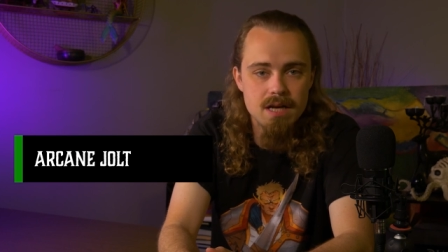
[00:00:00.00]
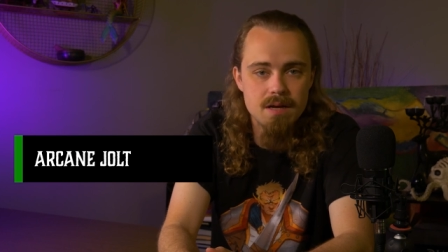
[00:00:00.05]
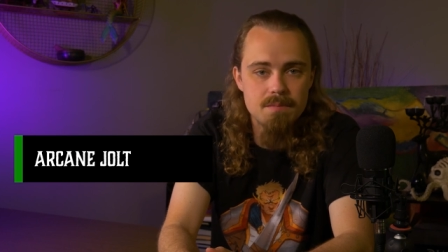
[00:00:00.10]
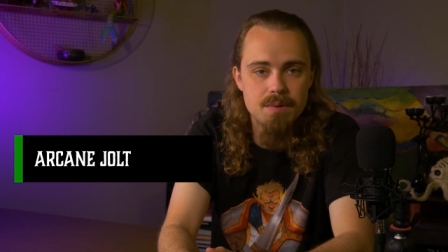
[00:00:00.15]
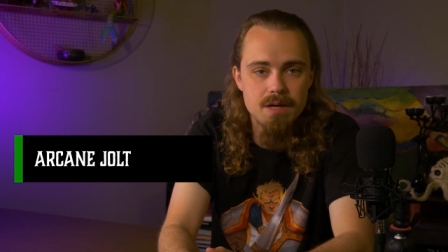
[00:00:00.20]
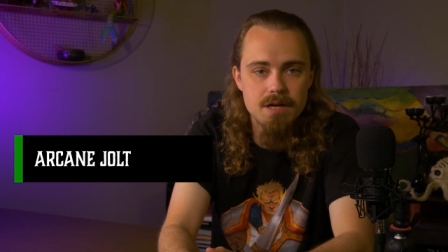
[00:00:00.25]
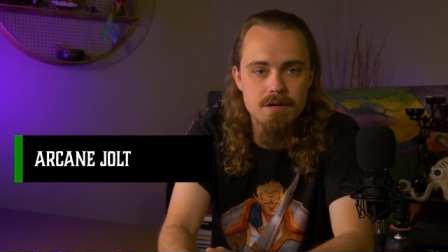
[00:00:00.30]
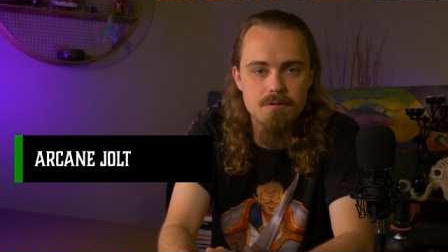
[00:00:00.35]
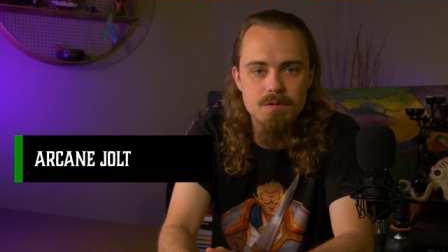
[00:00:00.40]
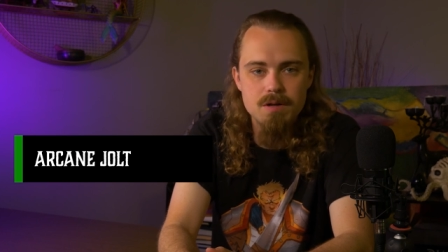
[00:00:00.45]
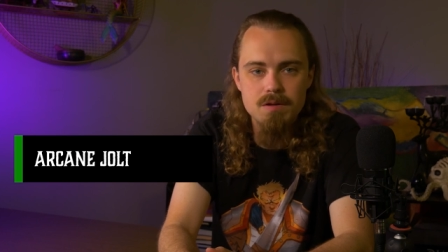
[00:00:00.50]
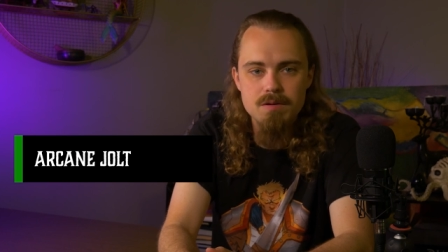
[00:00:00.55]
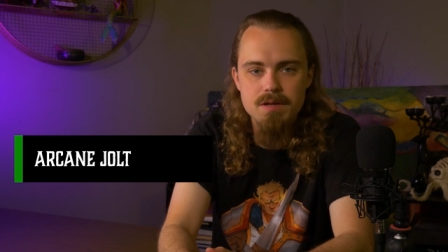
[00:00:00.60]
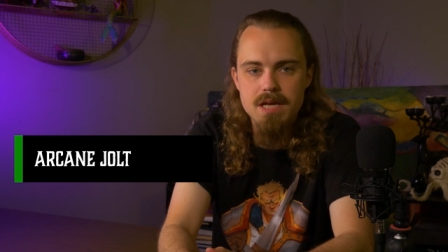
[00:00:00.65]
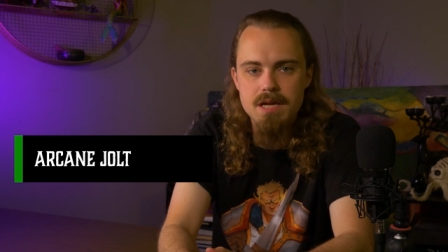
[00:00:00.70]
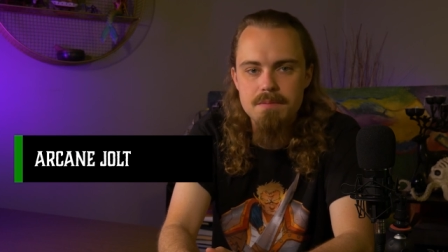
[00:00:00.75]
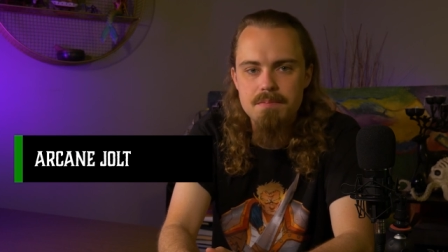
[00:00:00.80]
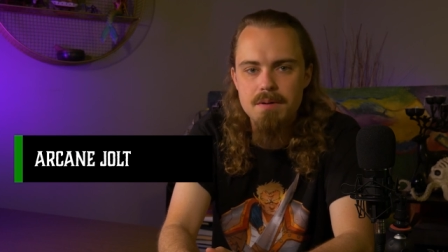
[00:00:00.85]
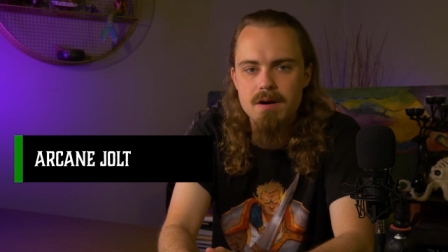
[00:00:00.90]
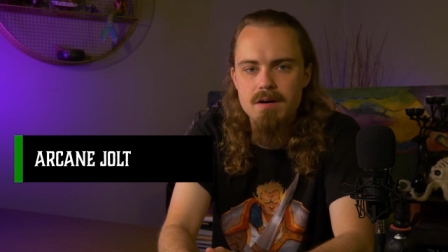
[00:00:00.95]
but it will
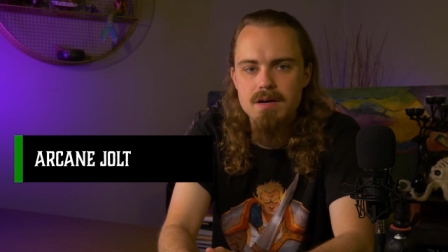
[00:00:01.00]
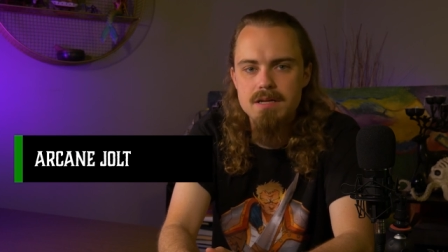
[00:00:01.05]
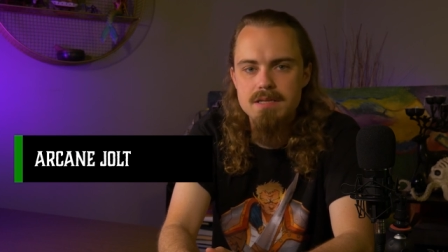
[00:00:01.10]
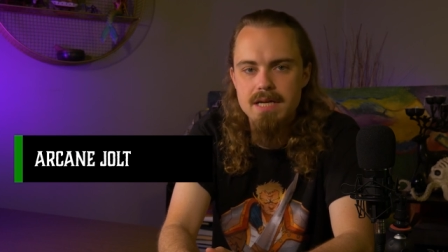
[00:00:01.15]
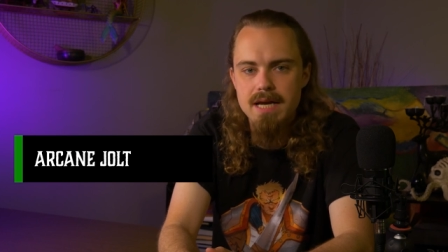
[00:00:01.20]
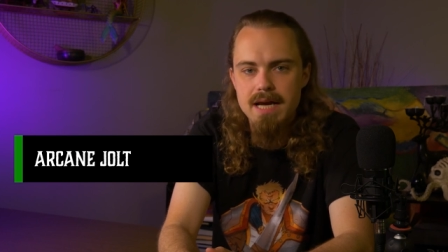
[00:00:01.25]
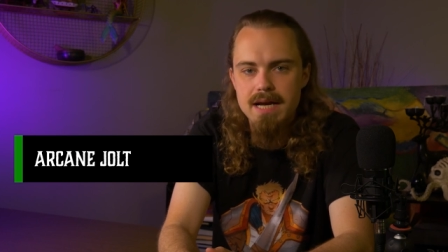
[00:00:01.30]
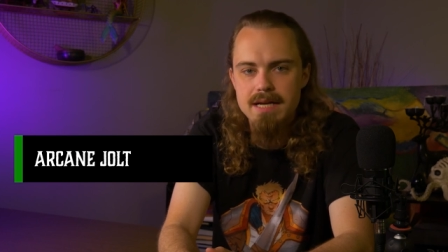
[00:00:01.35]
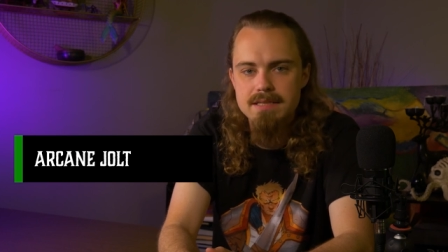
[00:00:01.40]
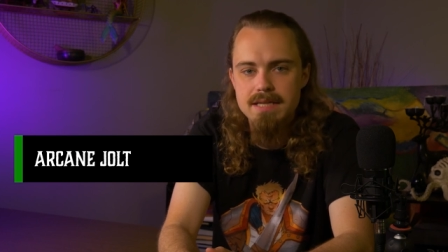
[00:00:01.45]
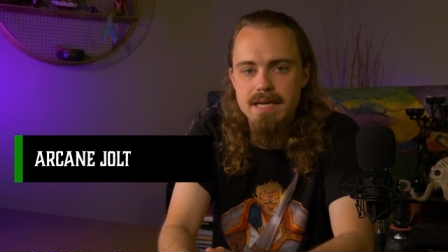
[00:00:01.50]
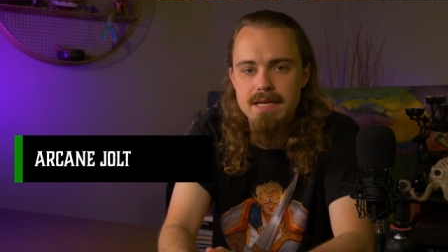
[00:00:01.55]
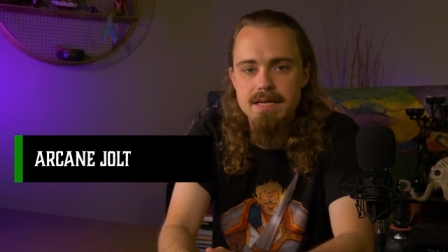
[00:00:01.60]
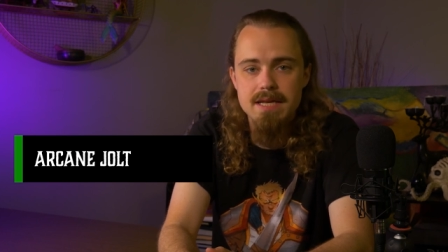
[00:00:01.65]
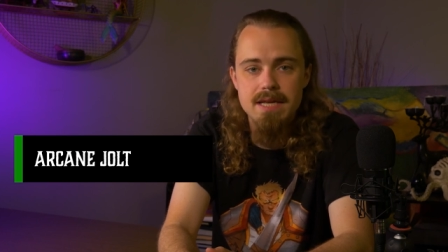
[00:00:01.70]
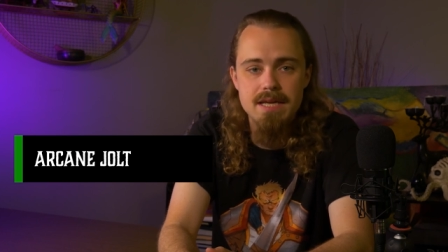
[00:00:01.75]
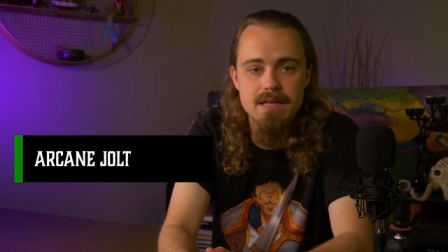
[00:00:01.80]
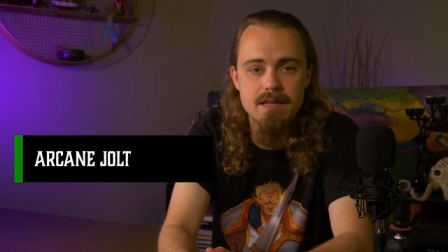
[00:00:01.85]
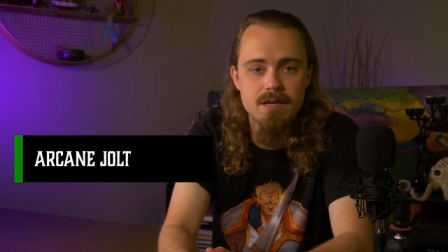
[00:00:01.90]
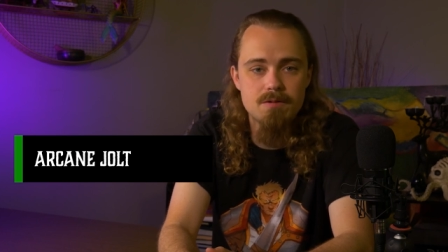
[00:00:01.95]
keep our attacks and
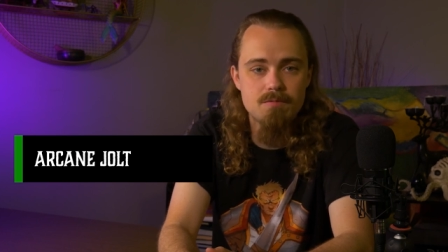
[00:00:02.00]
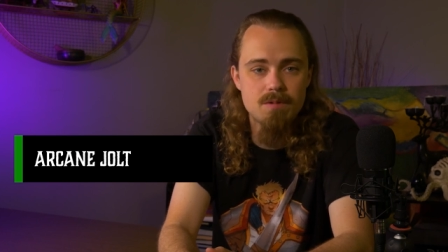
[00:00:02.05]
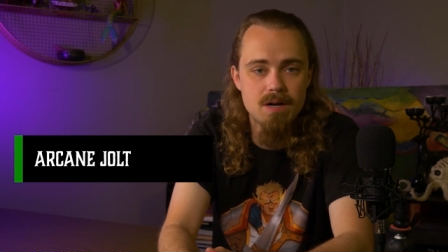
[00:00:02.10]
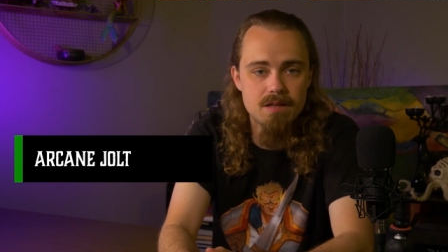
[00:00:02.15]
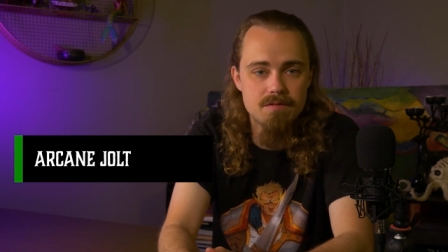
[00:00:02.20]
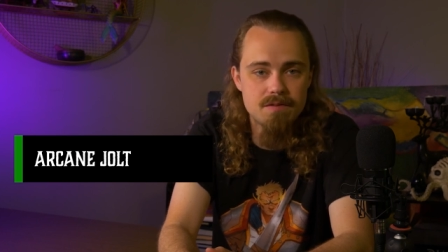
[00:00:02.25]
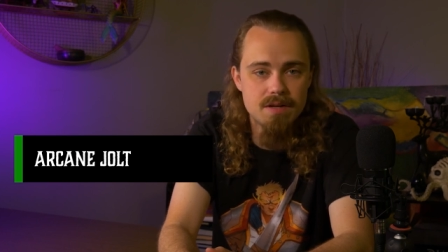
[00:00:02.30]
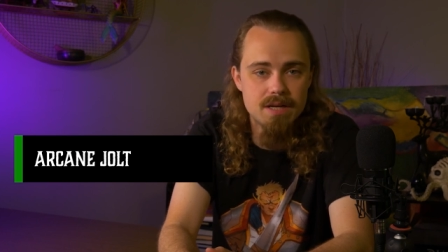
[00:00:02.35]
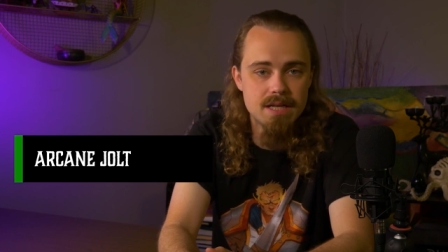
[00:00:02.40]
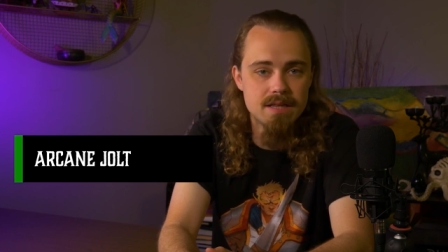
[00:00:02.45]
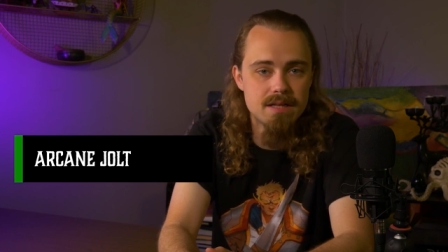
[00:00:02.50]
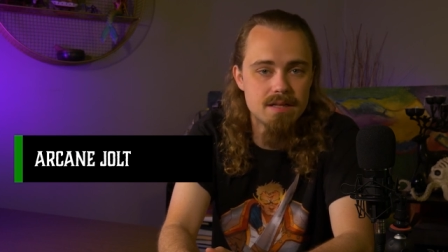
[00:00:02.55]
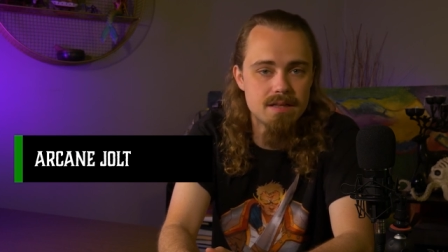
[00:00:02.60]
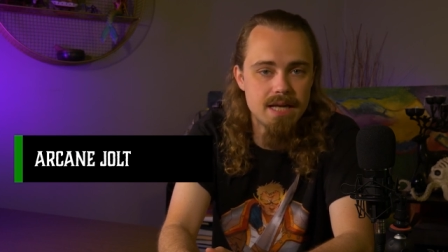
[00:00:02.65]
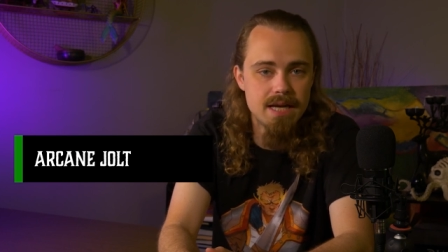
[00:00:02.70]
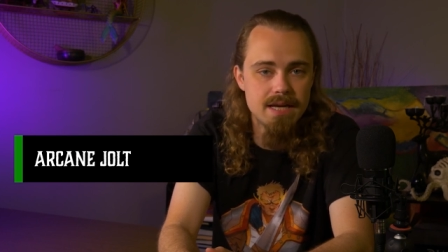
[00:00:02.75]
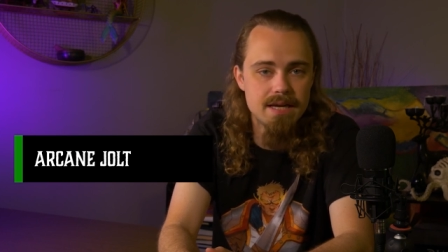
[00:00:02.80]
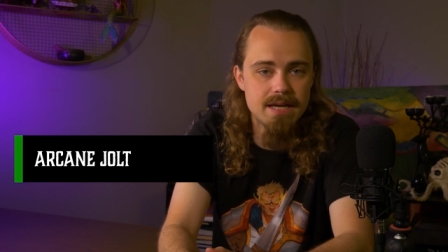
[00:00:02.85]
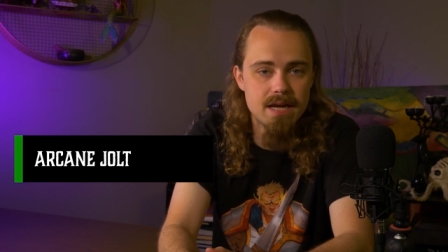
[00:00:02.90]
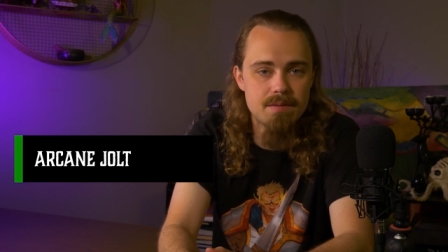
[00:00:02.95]
healing relevant in the
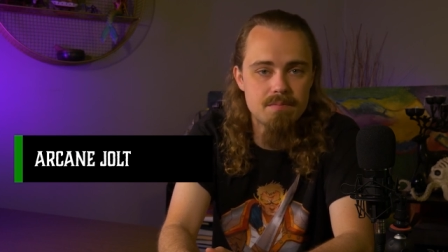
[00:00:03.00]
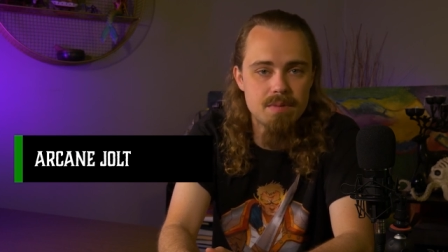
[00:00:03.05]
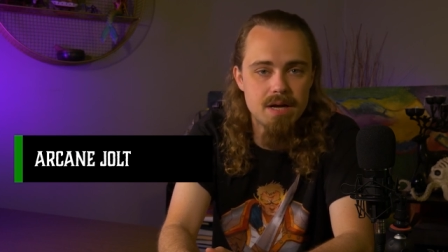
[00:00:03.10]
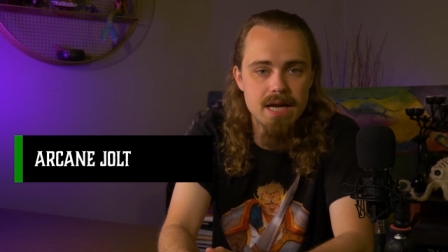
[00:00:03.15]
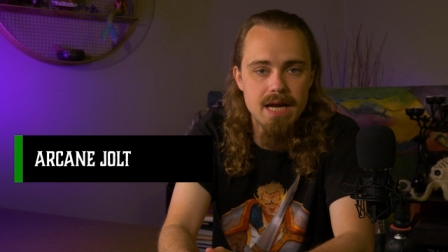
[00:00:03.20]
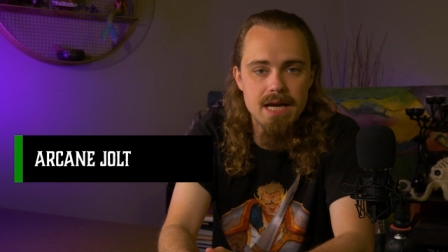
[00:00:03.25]
late game by